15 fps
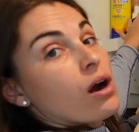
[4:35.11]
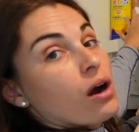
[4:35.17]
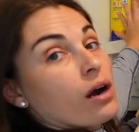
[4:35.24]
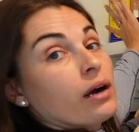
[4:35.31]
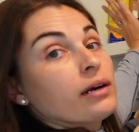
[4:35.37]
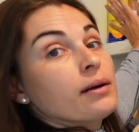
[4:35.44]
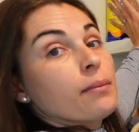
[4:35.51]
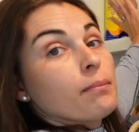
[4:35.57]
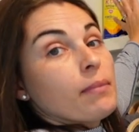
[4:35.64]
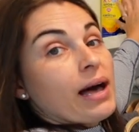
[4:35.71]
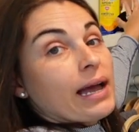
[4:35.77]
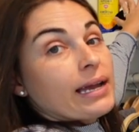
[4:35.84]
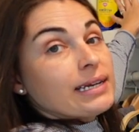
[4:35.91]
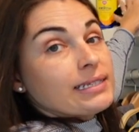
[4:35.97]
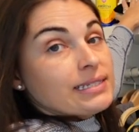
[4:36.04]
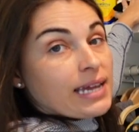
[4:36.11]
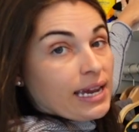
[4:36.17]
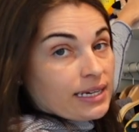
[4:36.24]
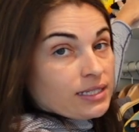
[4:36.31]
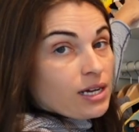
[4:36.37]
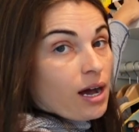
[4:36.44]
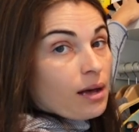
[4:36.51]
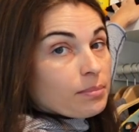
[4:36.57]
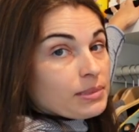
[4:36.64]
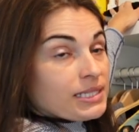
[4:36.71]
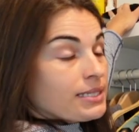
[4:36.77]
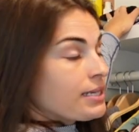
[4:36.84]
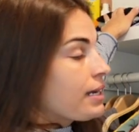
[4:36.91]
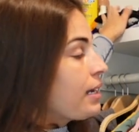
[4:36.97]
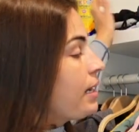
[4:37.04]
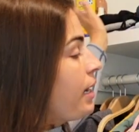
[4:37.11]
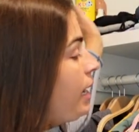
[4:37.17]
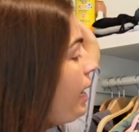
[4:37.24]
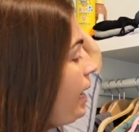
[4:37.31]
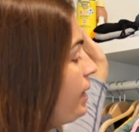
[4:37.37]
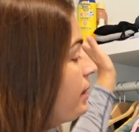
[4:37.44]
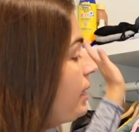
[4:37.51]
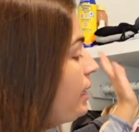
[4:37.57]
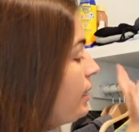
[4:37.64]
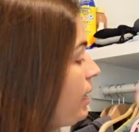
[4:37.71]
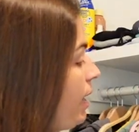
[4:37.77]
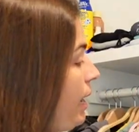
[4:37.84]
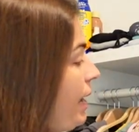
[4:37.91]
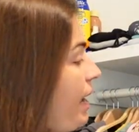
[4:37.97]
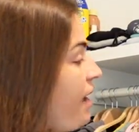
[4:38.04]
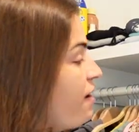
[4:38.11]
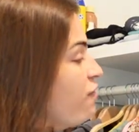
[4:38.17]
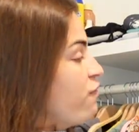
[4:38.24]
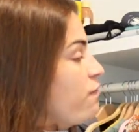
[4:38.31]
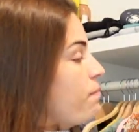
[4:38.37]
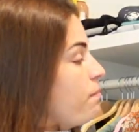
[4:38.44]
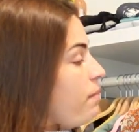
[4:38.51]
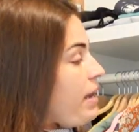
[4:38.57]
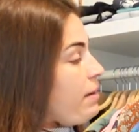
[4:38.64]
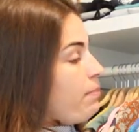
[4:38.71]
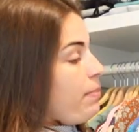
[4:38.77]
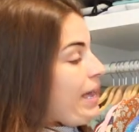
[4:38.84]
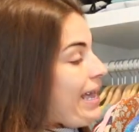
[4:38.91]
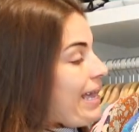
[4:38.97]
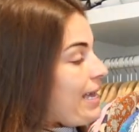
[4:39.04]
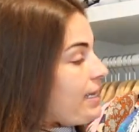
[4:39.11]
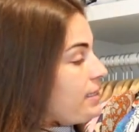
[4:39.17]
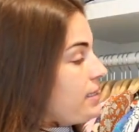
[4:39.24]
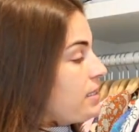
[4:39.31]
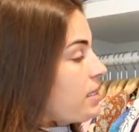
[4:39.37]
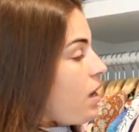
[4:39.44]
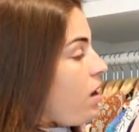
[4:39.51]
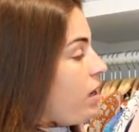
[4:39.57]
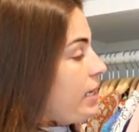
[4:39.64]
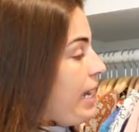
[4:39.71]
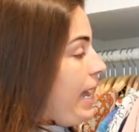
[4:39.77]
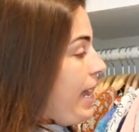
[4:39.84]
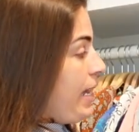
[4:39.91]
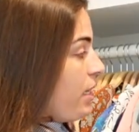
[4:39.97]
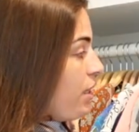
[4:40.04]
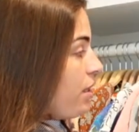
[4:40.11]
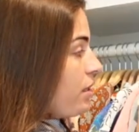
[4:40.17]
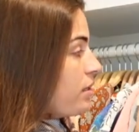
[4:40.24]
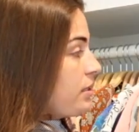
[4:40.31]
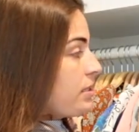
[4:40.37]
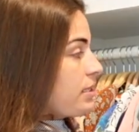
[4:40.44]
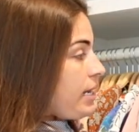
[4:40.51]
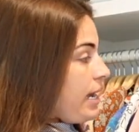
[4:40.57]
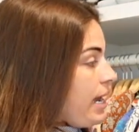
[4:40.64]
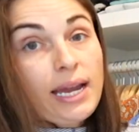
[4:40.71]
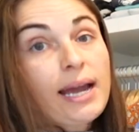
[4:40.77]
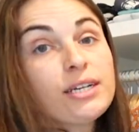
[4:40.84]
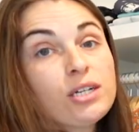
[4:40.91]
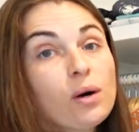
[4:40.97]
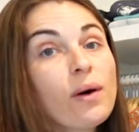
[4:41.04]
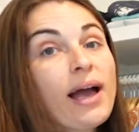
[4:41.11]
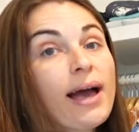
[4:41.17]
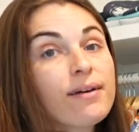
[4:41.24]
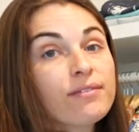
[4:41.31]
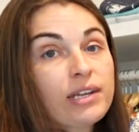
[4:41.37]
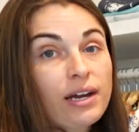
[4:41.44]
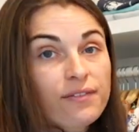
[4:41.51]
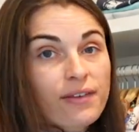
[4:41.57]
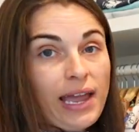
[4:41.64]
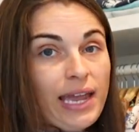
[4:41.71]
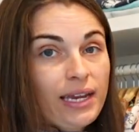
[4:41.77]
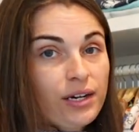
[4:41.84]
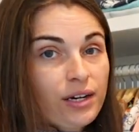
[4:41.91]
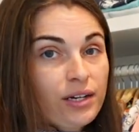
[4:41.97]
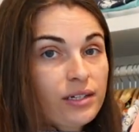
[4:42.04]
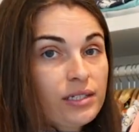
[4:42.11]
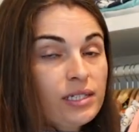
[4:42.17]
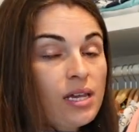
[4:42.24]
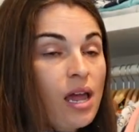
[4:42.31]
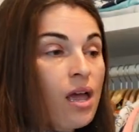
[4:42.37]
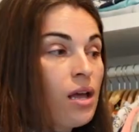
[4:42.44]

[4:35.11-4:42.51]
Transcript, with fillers: are my tank tops. And then I have my pants on hangers. I don't have enough hangers